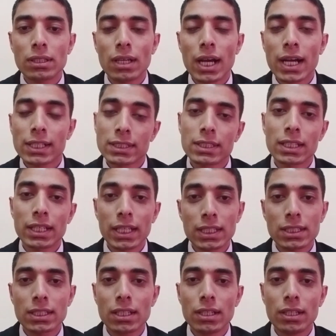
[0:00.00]
ask the
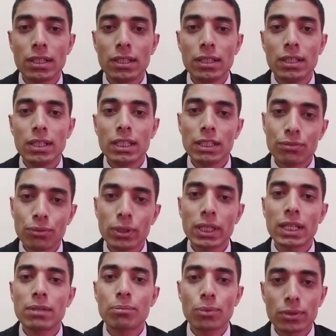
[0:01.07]
guest if we
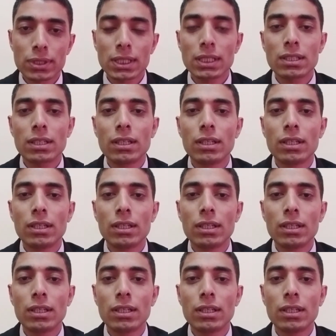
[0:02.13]
can proceed